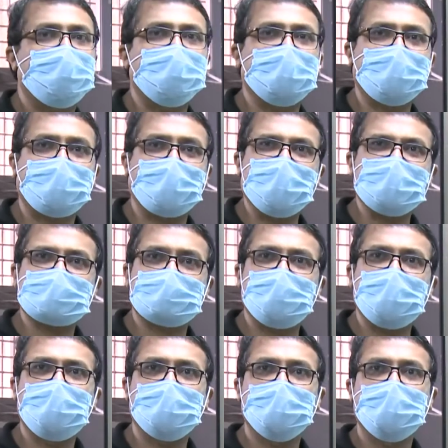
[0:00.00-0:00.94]

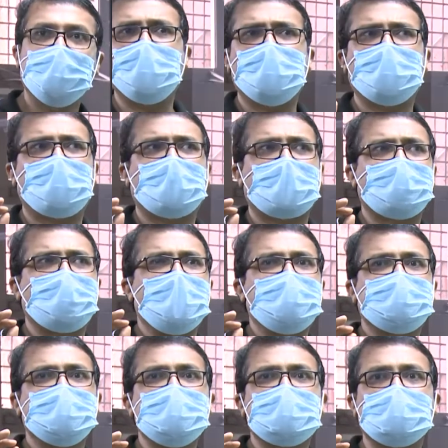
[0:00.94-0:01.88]
replacement for
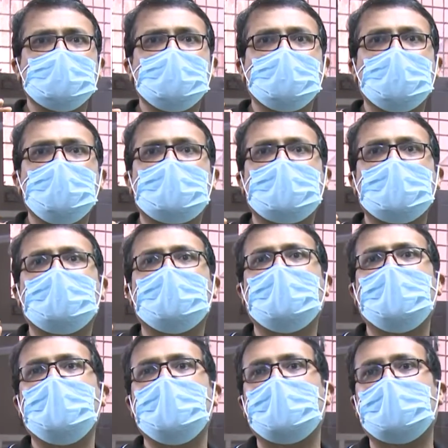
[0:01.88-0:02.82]
patients who don't
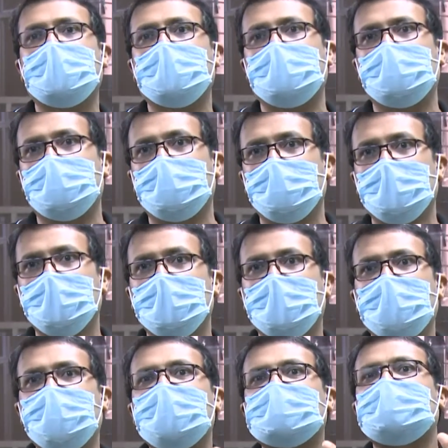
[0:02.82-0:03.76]
require
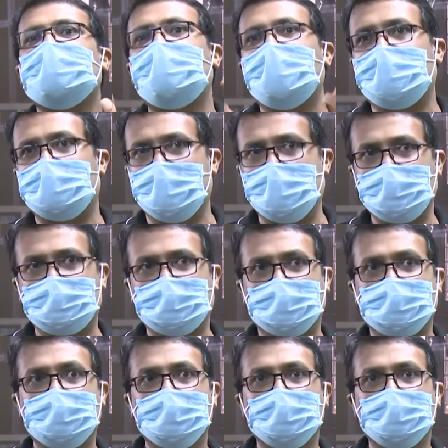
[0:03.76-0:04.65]
invasive ventilation.